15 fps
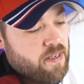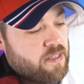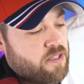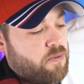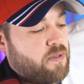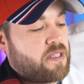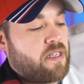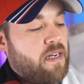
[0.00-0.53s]

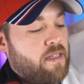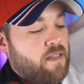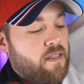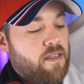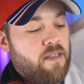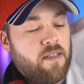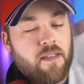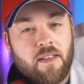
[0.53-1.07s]
So it's got
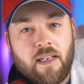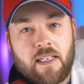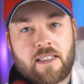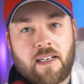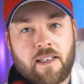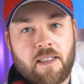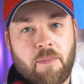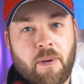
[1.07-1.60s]
the
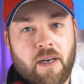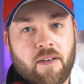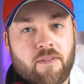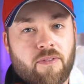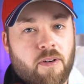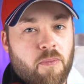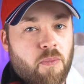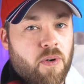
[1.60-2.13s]
button
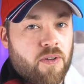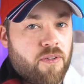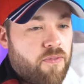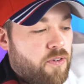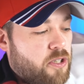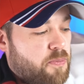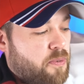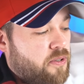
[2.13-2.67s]
from one of the
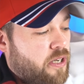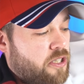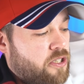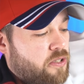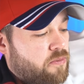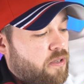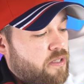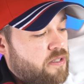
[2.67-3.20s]
first
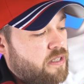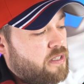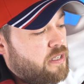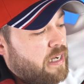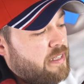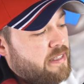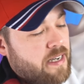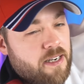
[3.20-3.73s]
production runs. It's
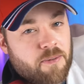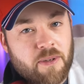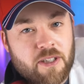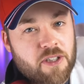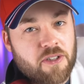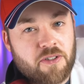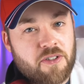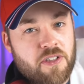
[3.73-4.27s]
got that
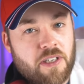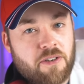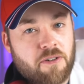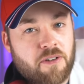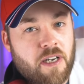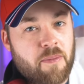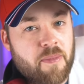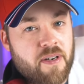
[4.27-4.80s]
original
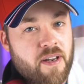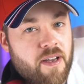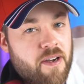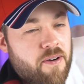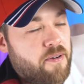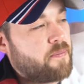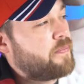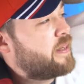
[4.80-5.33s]
sticker coming
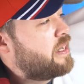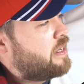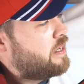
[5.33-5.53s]
down.